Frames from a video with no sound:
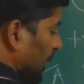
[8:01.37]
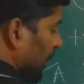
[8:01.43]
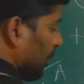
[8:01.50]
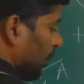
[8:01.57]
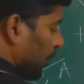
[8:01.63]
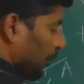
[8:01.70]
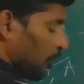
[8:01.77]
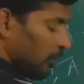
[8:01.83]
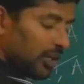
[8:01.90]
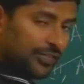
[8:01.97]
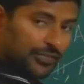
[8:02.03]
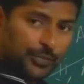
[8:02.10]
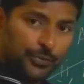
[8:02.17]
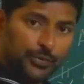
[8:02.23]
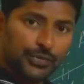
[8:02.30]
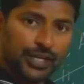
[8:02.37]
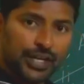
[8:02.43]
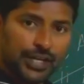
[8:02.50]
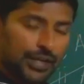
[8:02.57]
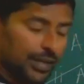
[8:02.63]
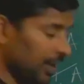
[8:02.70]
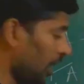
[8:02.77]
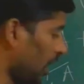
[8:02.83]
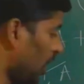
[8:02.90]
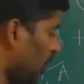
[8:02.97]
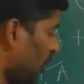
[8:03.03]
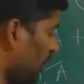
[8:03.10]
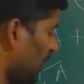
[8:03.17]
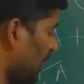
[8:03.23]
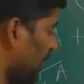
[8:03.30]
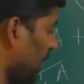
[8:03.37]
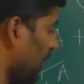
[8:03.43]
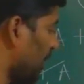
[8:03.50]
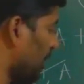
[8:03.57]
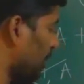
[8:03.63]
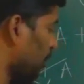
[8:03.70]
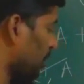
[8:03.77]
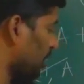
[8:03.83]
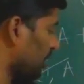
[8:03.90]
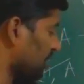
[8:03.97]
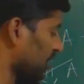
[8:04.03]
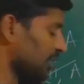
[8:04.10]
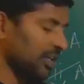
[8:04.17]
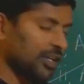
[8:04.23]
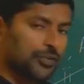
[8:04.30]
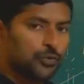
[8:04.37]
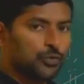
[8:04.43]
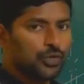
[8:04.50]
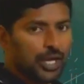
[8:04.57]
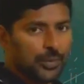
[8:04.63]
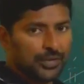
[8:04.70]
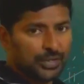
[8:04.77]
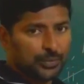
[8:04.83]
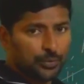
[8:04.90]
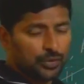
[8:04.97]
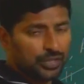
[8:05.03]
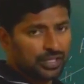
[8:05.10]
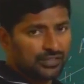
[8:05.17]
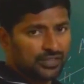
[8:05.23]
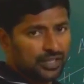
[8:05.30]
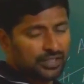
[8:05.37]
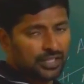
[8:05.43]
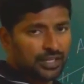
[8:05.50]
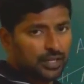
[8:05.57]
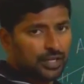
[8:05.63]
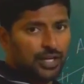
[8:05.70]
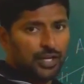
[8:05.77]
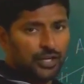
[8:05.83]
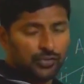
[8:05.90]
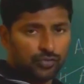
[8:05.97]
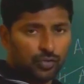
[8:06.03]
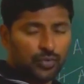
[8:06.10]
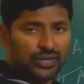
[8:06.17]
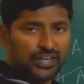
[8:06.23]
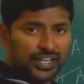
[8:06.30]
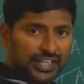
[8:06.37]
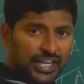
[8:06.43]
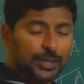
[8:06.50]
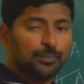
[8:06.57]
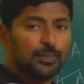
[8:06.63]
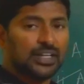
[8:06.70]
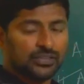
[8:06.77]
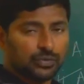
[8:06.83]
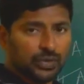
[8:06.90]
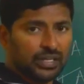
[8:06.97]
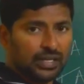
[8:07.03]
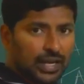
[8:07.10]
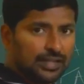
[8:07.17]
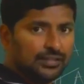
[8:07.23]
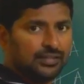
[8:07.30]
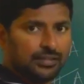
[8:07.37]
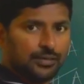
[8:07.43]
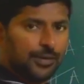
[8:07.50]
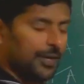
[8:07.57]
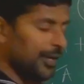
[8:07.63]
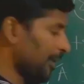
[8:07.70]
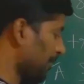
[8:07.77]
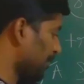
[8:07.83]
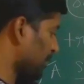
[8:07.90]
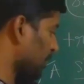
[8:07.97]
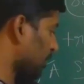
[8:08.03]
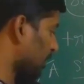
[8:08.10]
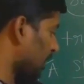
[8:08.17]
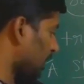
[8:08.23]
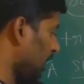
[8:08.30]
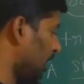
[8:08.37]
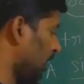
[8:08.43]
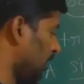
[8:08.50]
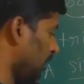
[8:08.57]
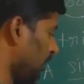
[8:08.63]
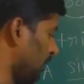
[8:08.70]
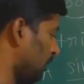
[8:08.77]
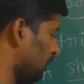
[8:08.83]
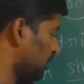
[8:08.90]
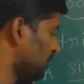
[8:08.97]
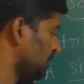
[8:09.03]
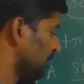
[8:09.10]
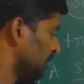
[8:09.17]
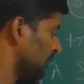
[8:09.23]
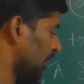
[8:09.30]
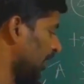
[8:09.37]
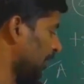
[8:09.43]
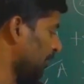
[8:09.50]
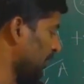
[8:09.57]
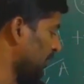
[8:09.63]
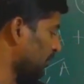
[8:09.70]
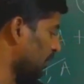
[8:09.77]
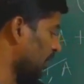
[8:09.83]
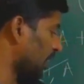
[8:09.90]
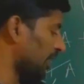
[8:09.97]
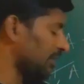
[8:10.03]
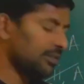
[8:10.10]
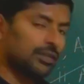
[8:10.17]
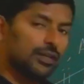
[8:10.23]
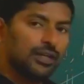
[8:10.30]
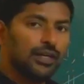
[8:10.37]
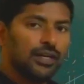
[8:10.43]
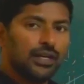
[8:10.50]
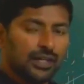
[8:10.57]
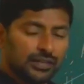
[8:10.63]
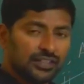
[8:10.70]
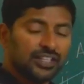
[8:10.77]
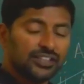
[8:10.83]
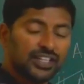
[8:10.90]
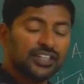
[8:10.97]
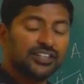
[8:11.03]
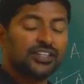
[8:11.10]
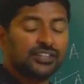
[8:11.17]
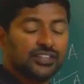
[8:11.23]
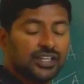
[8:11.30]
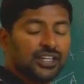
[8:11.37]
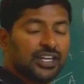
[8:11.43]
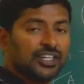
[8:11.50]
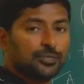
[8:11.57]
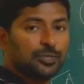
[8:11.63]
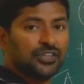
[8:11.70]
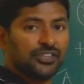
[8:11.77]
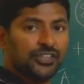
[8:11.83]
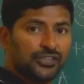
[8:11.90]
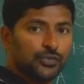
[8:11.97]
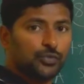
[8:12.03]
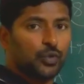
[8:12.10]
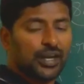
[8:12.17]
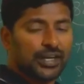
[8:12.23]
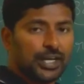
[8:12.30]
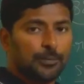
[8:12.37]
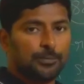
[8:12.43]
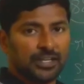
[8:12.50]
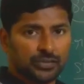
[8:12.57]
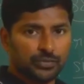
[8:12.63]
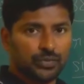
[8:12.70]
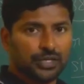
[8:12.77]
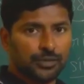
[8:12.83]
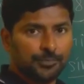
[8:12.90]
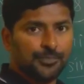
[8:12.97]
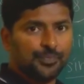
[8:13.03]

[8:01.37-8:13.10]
type of protons, if you take, how many neighboring protons are there? 2 neighboring protons are there. So we'll get n plus 1 lines. Okay, n plus 1 lines. The general expression is 2ni plus 1.